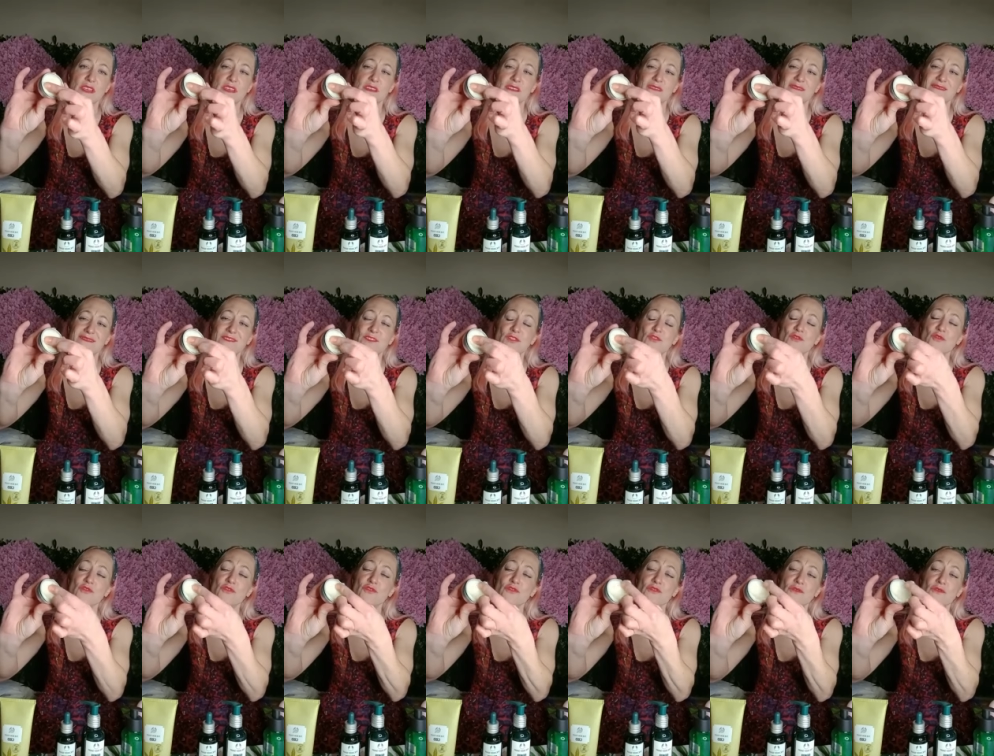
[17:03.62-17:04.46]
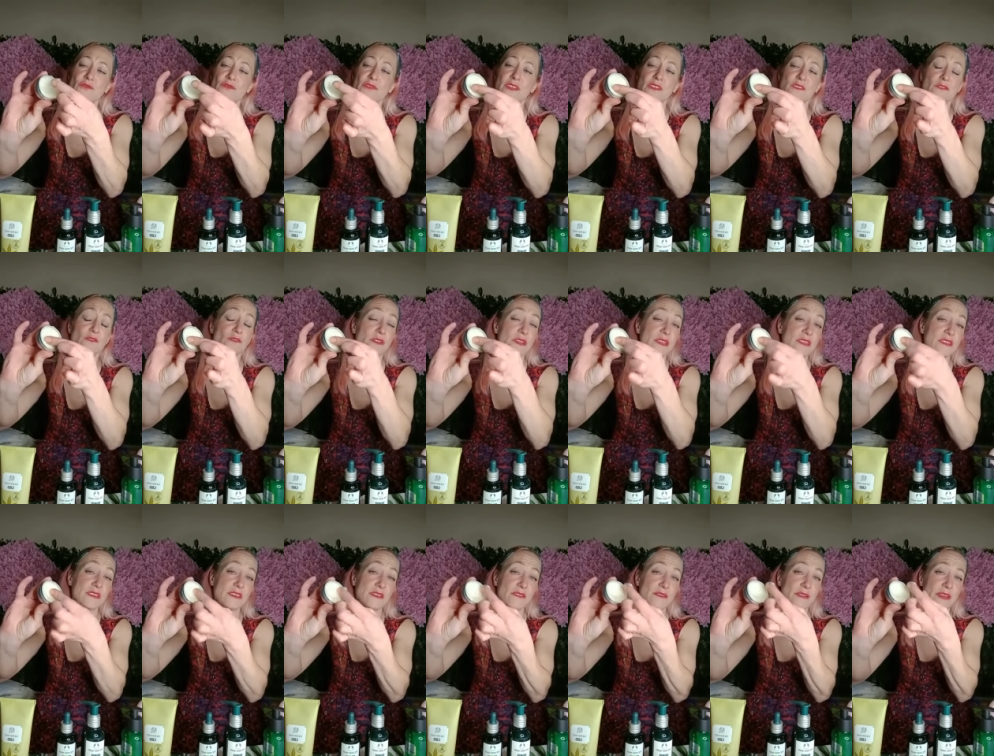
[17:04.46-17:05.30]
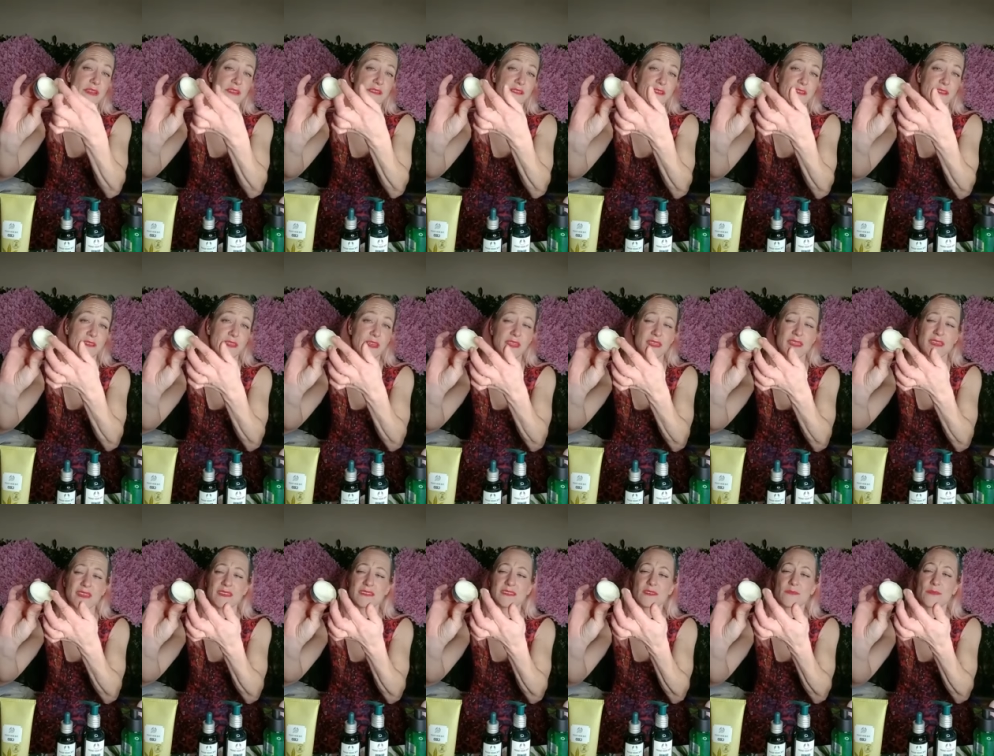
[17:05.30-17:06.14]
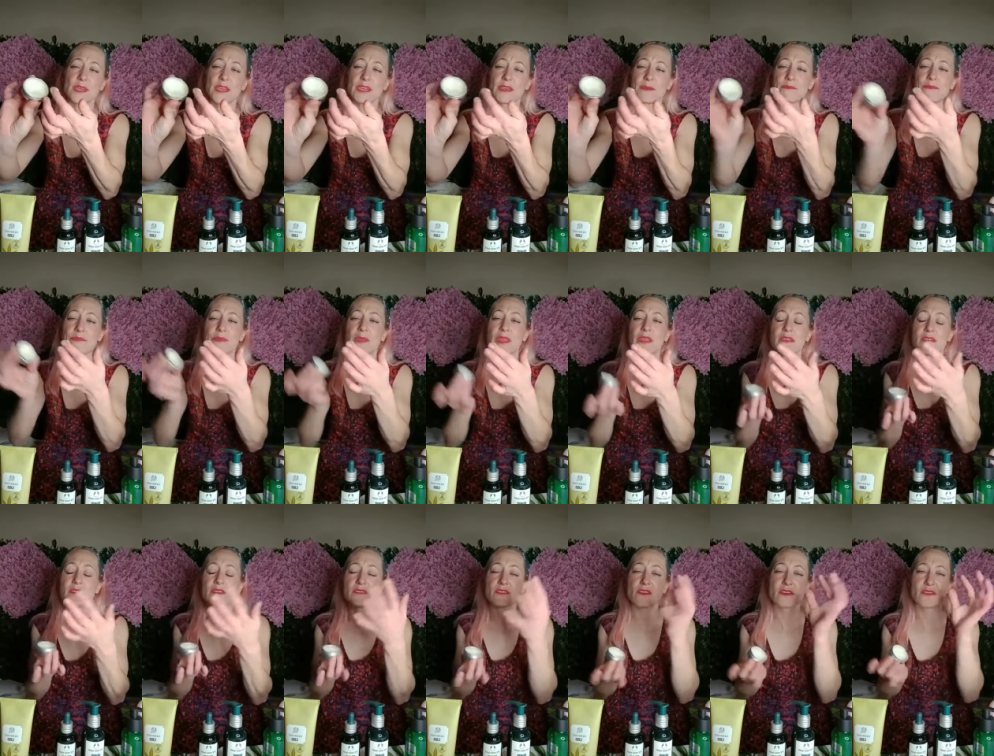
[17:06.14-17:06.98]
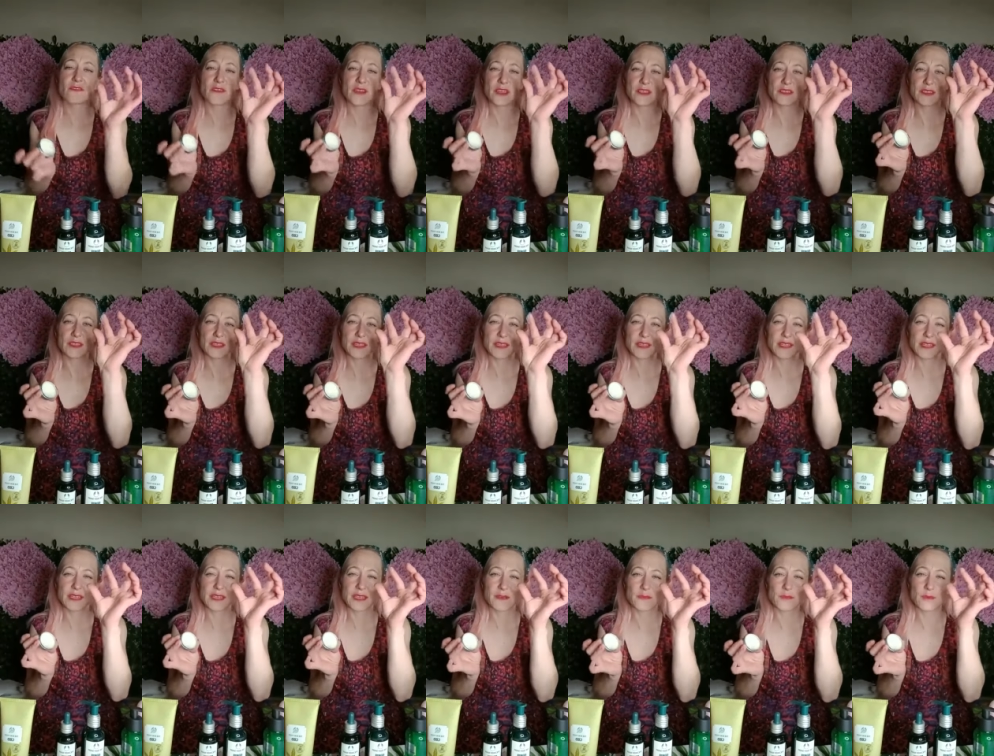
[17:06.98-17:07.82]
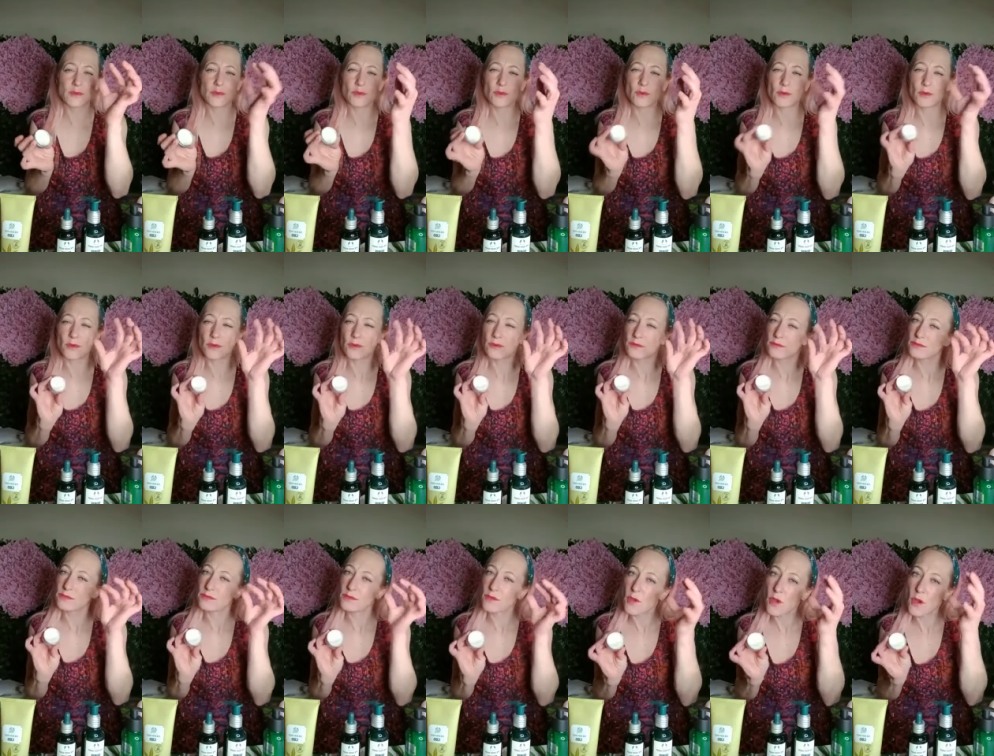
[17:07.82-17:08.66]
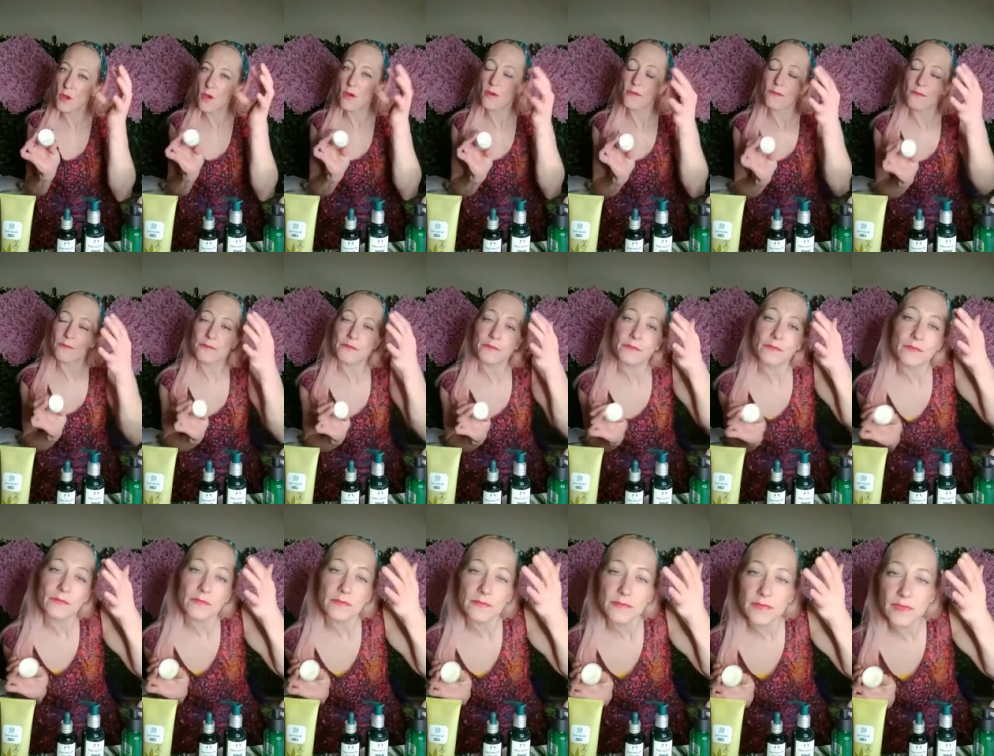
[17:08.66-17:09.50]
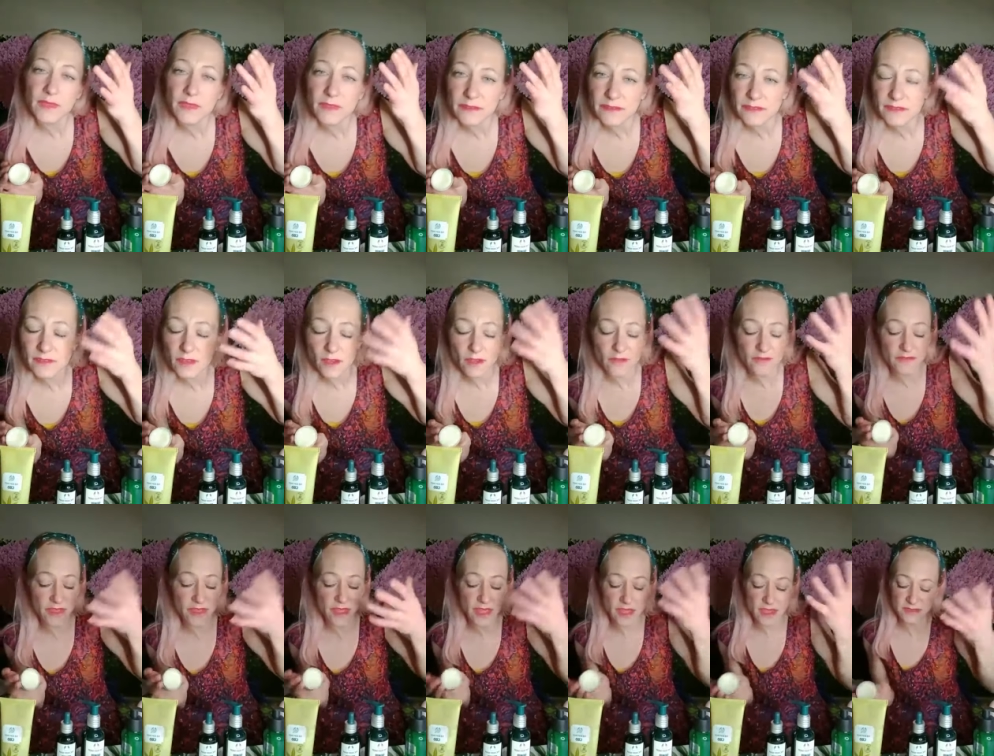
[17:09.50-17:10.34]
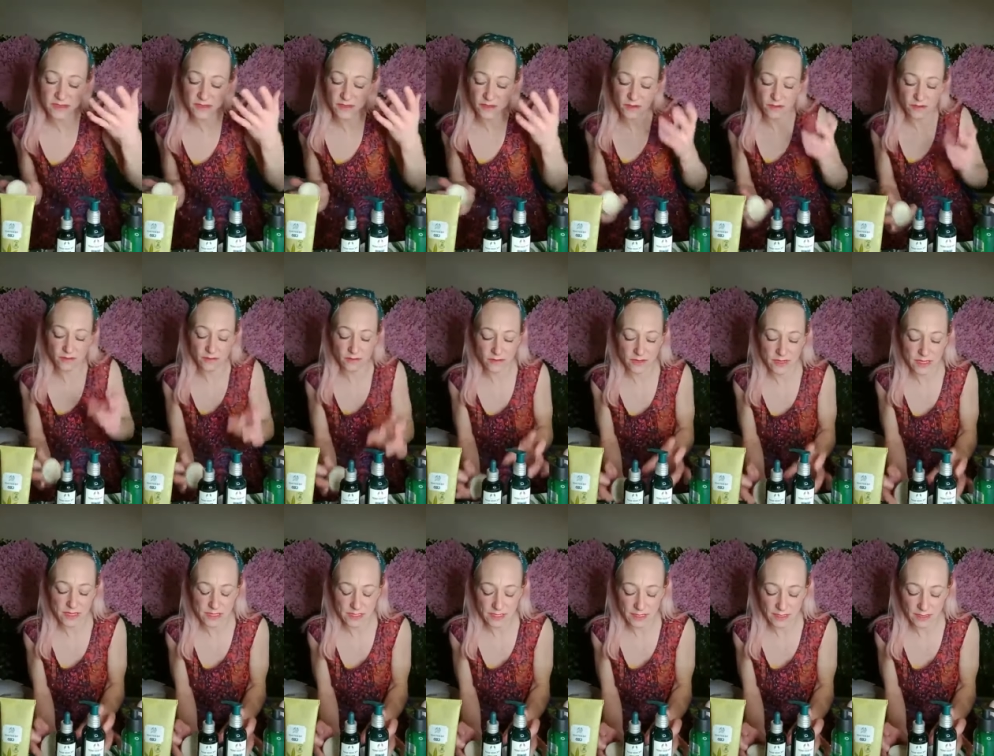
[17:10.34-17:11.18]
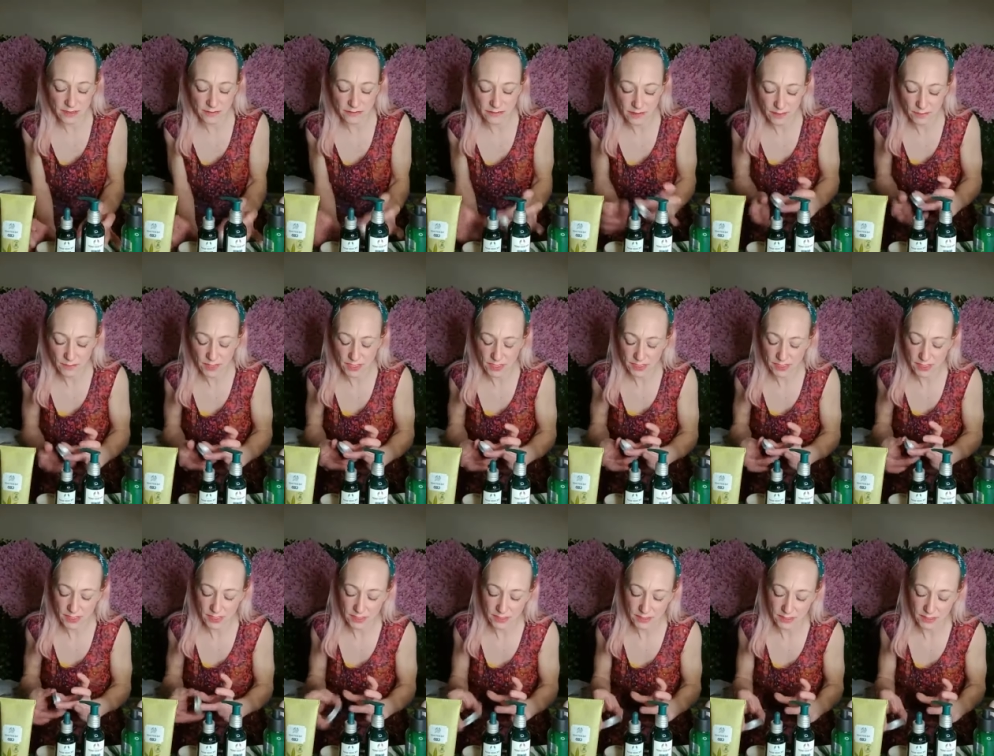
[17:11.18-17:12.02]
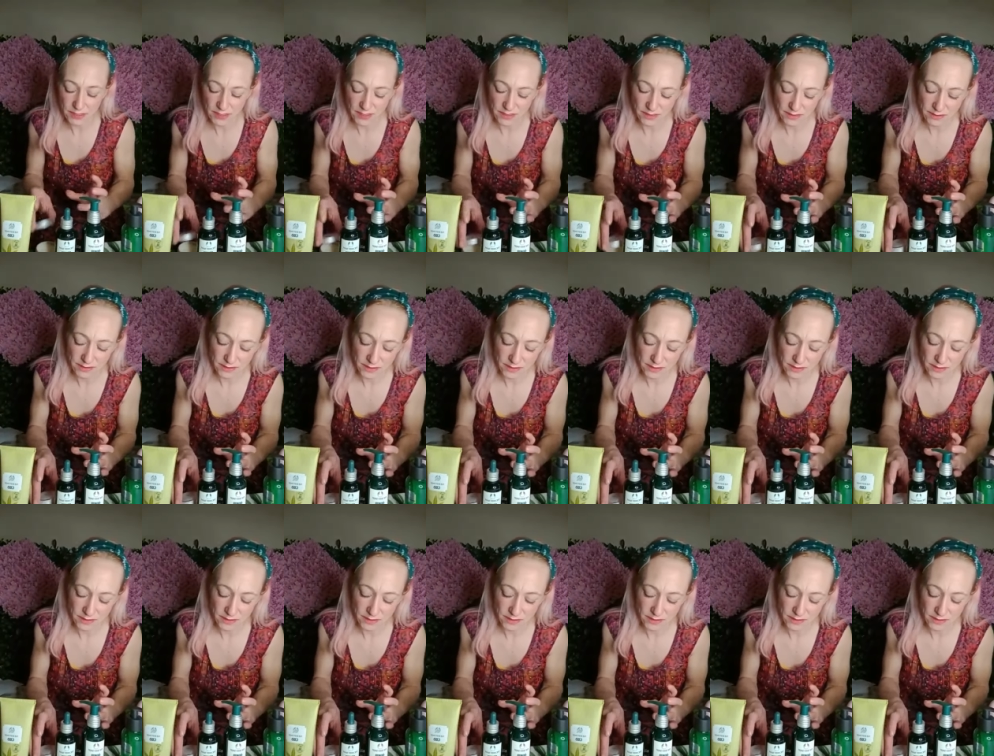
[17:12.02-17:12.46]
It doesn't feel greasy or anything like that. It's a bit sort of Vaseline, but not sort of that sort of greasy, if that makes sense.